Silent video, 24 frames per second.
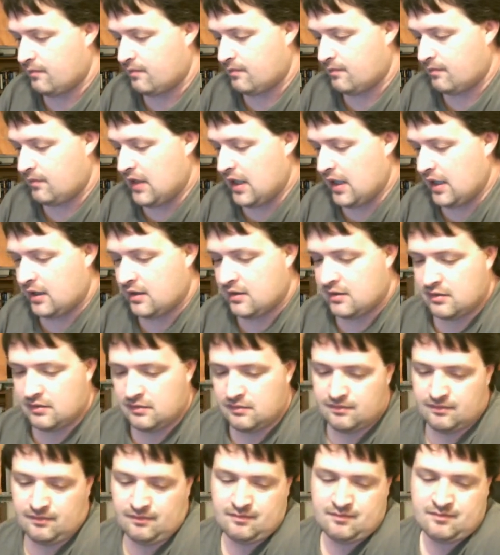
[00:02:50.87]
Like,
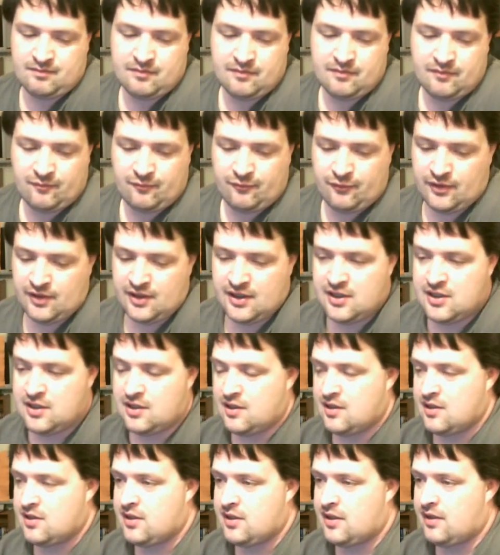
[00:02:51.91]
for
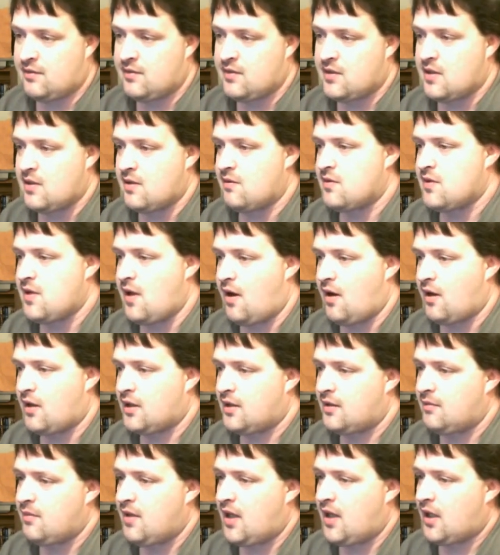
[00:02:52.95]
instance, that was what I was talking
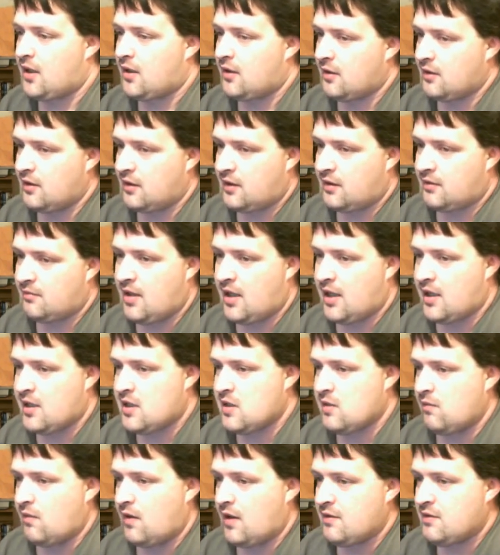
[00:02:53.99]
about earlier. My
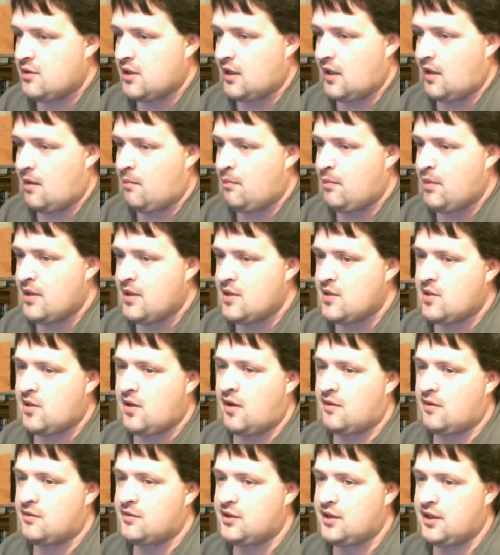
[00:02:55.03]
ex-wife, she got pissed
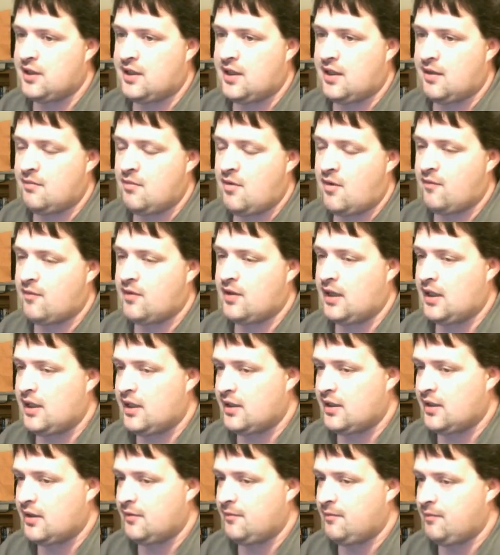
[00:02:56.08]
off. She came over
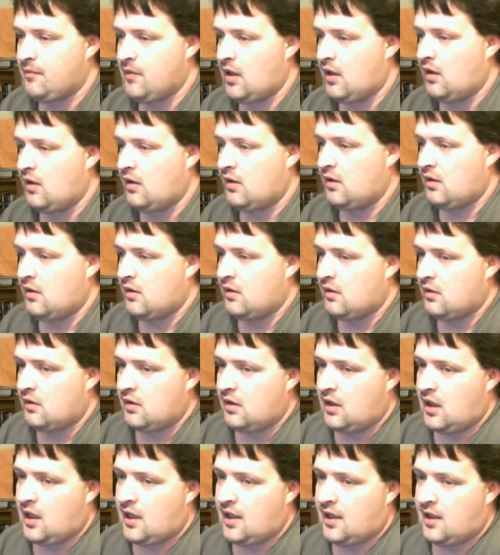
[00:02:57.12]
here,
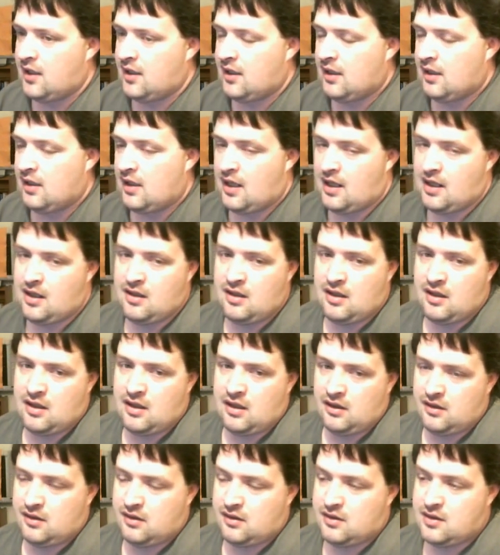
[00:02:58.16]
and
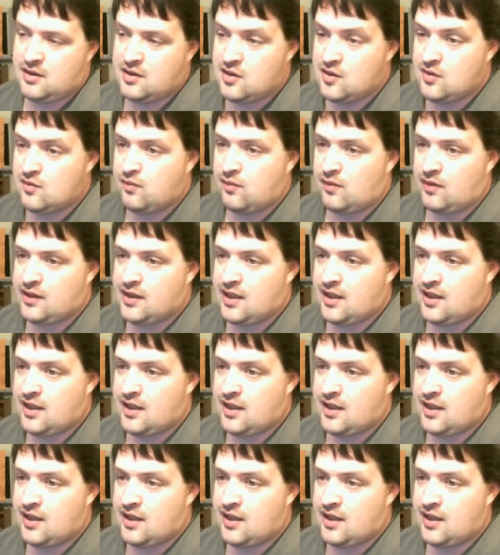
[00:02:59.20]
this is what I